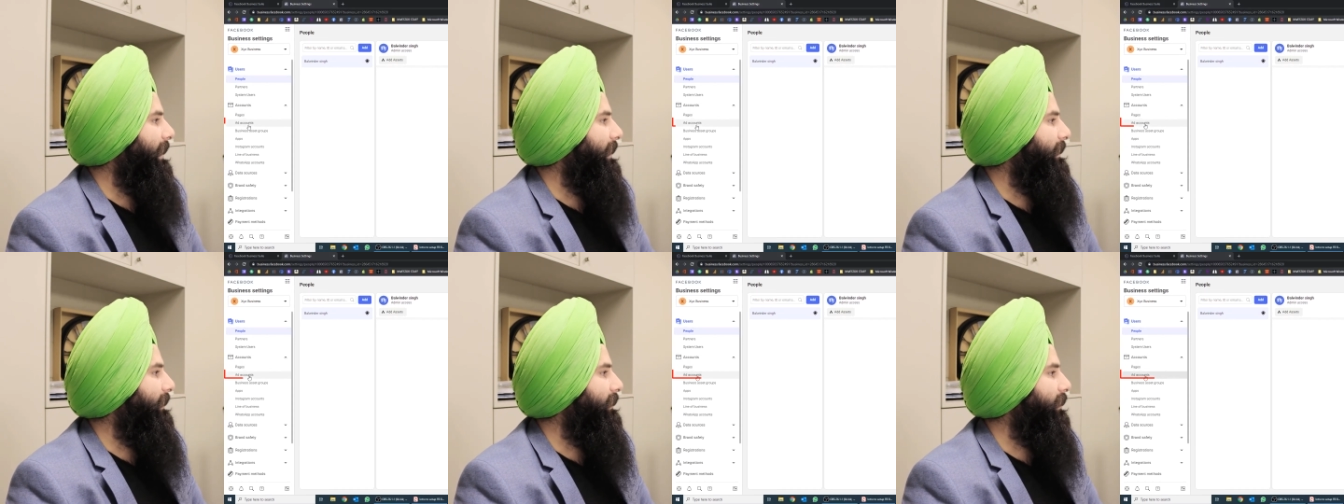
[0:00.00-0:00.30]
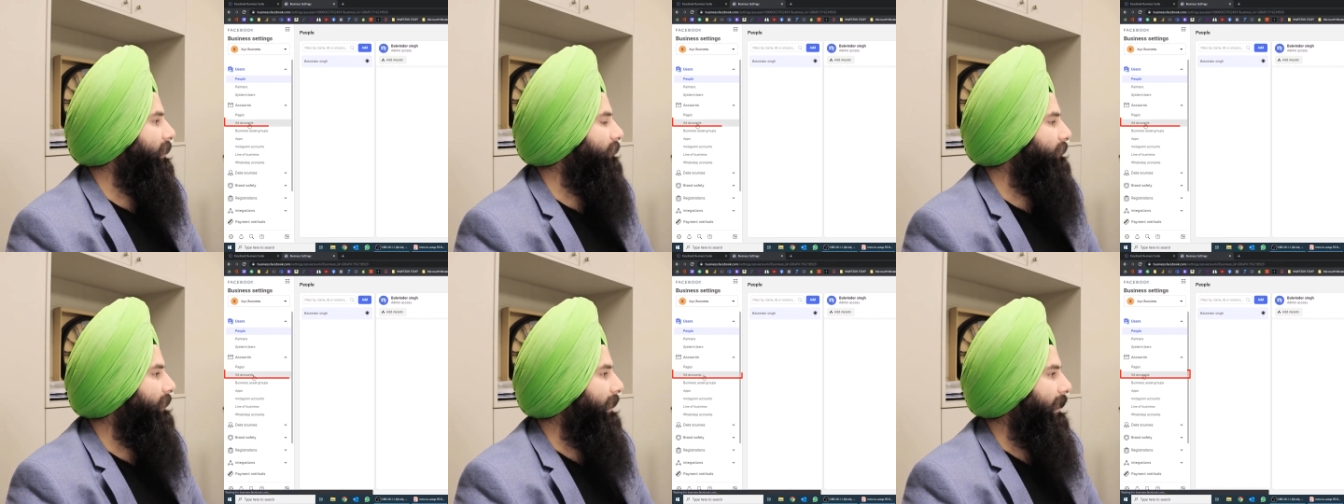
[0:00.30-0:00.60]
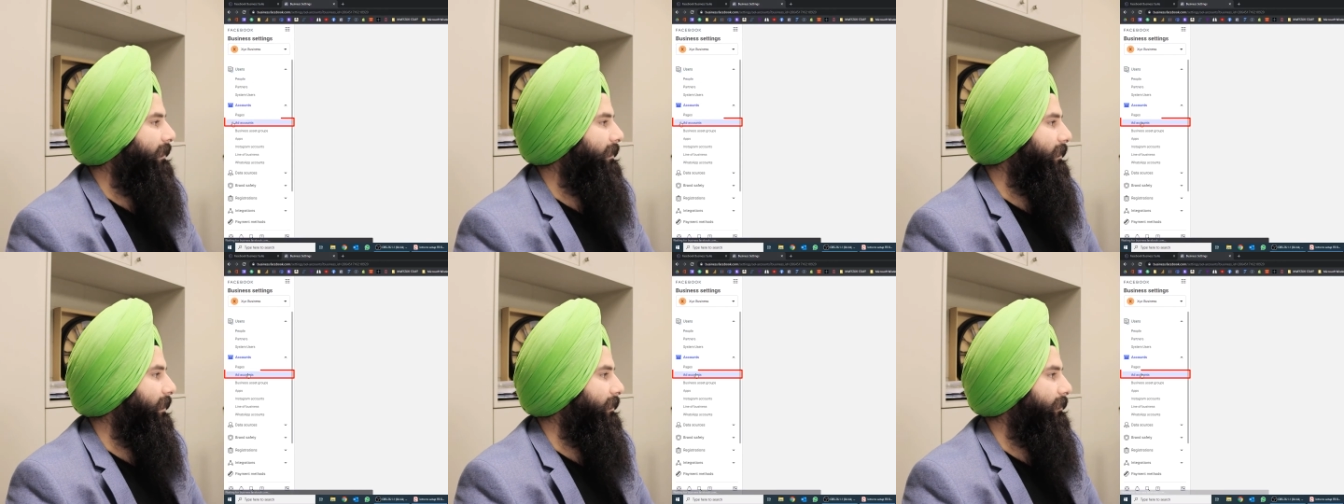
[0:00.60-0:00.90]
ad account
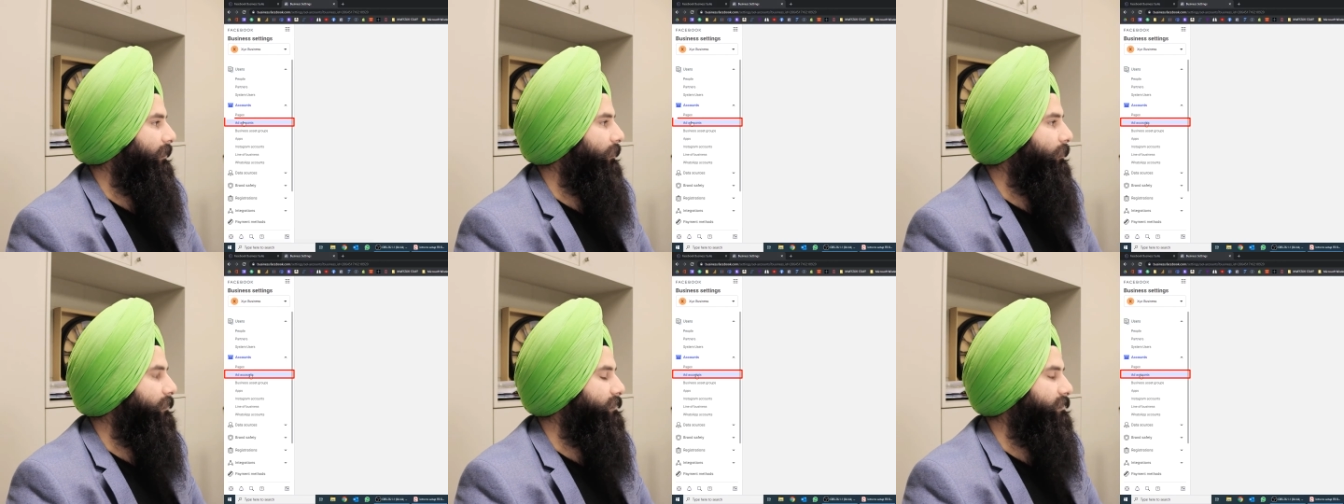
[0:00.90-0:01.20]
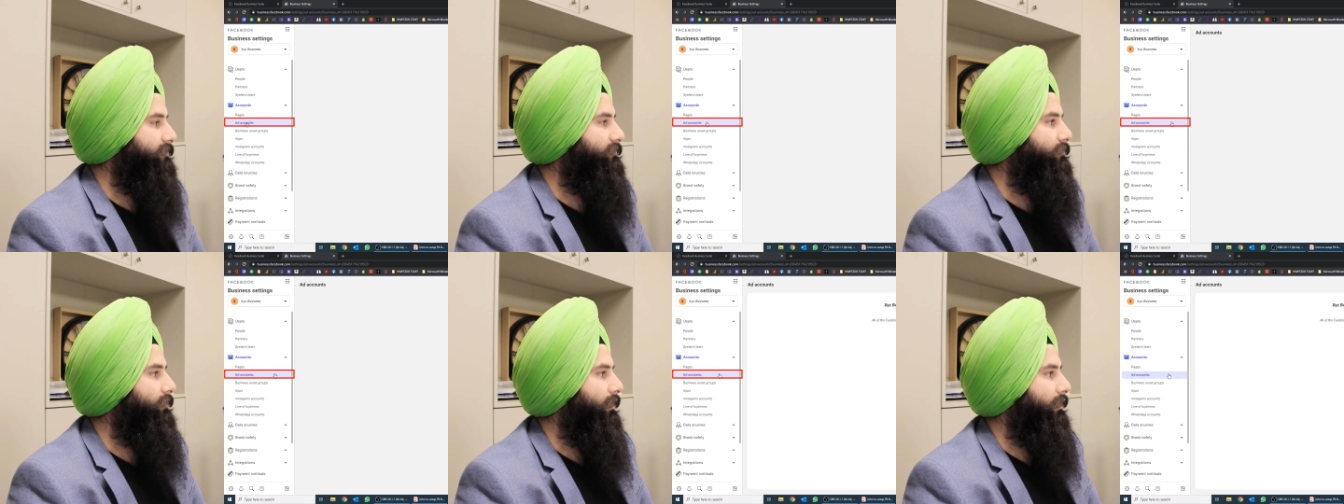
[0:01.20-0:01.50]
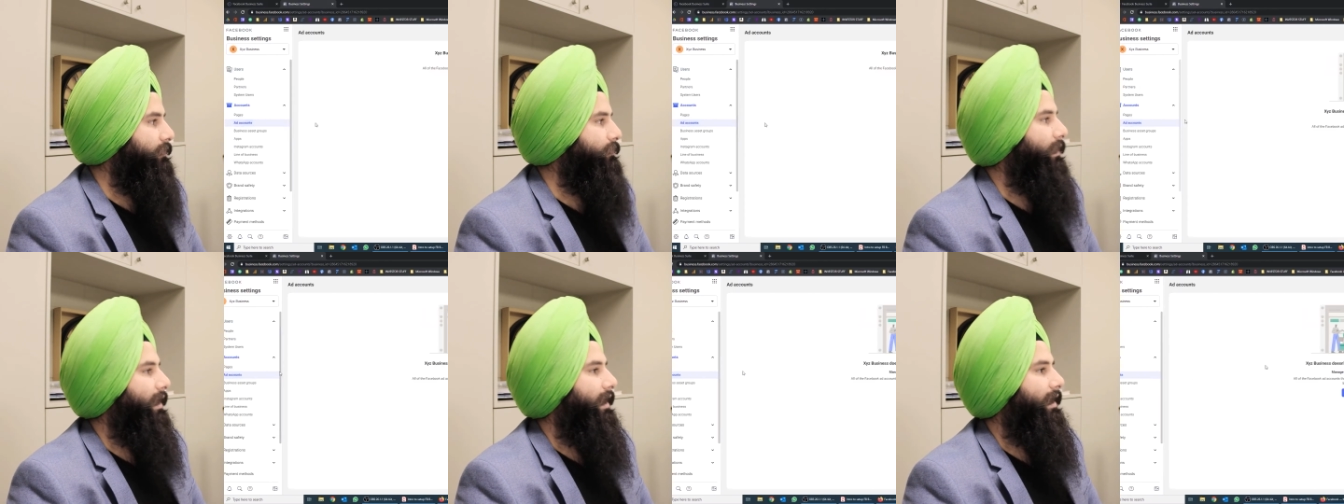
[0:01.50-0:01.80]
add kar rahe we just
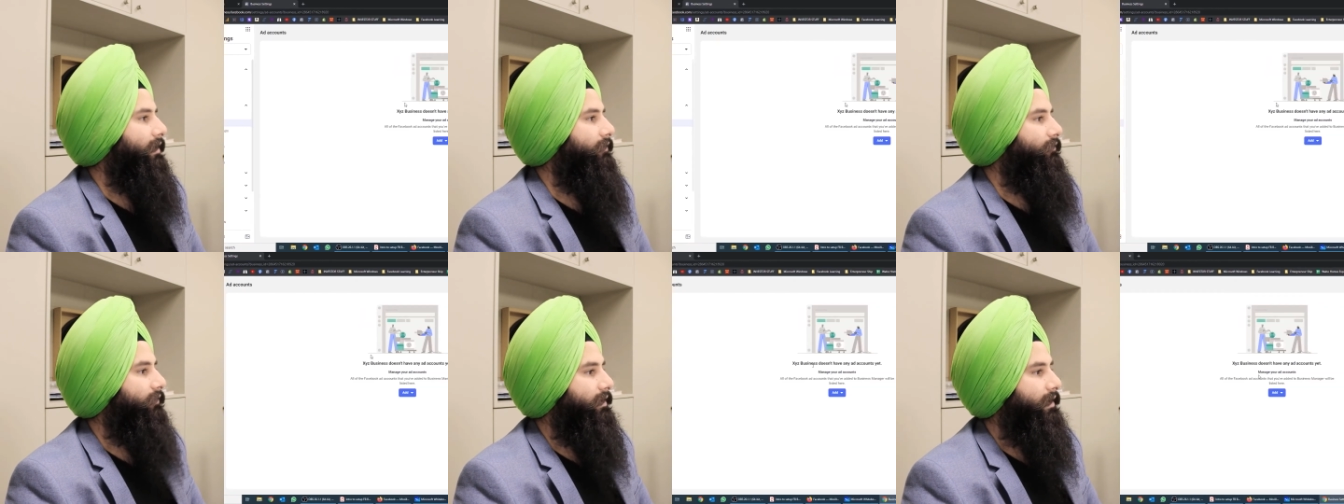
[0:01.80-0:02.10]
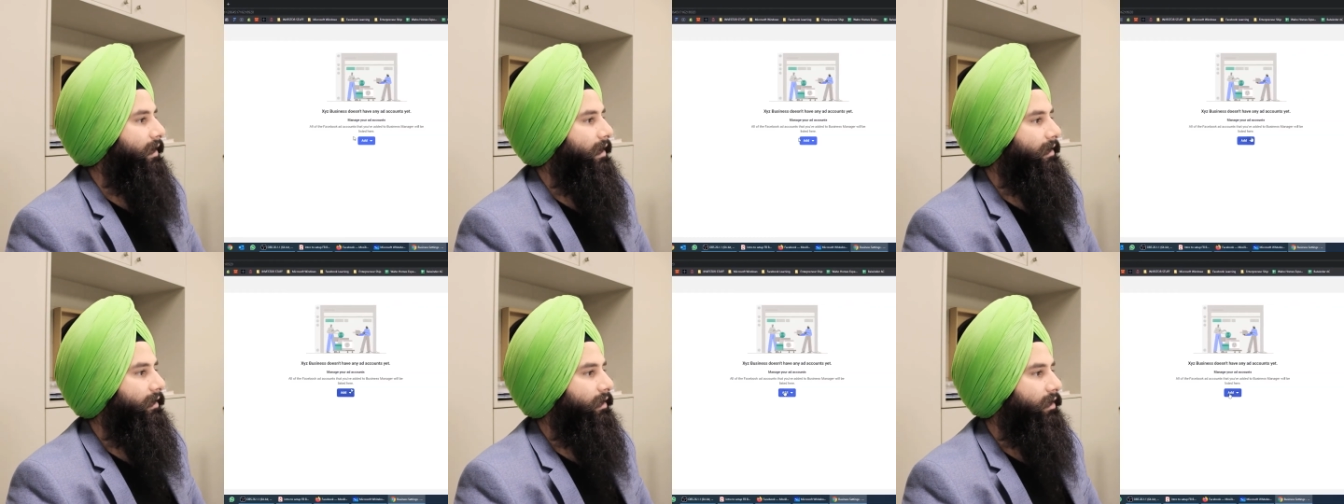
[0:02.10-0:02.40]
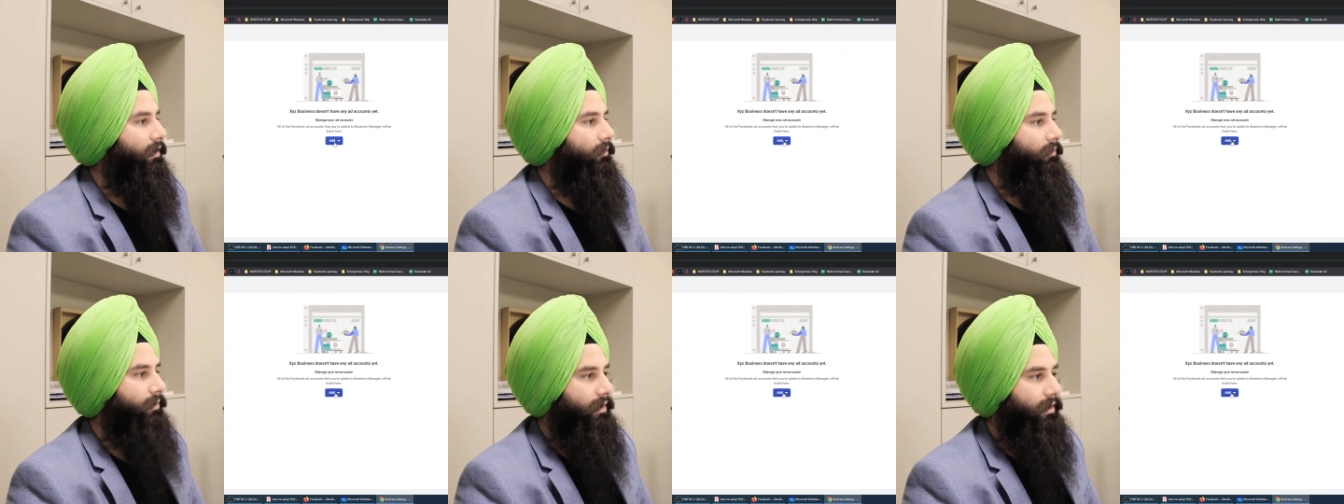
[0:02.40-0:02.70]
going to add a one ad
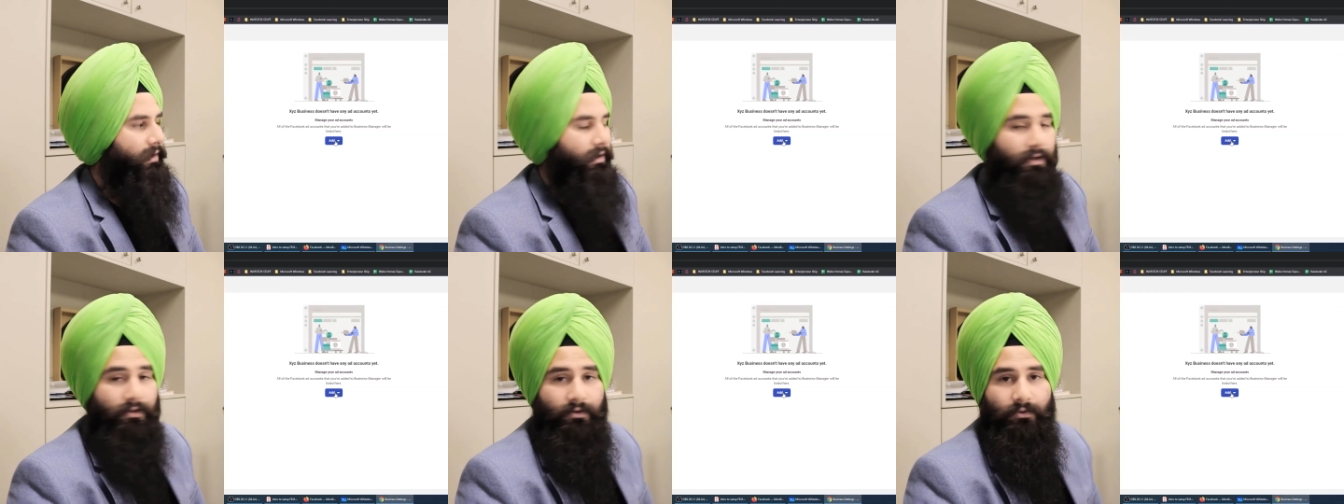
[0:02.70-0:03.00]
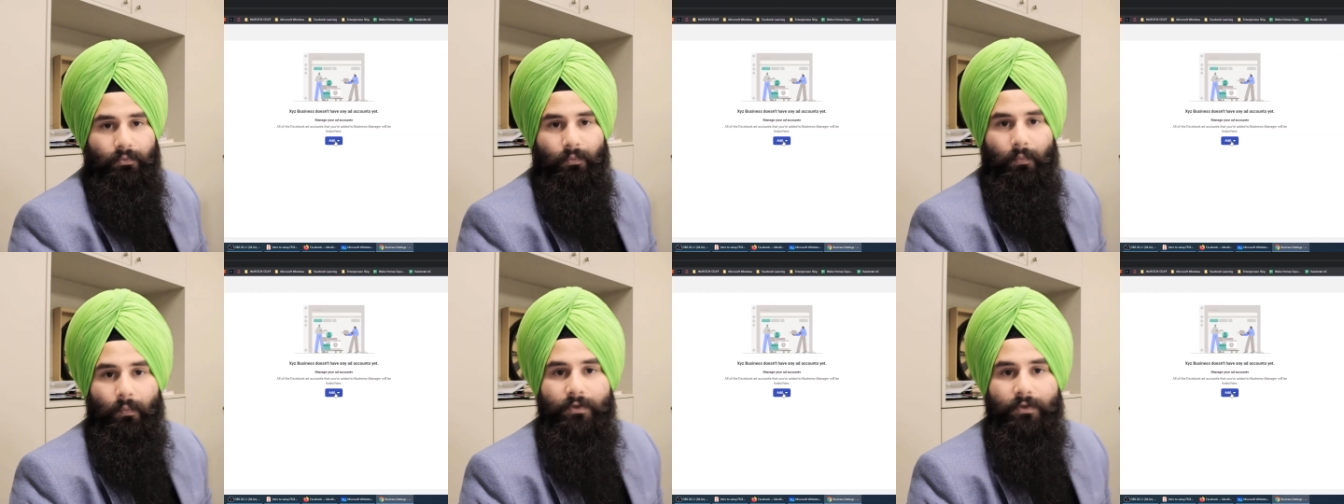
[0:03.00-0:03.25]
account here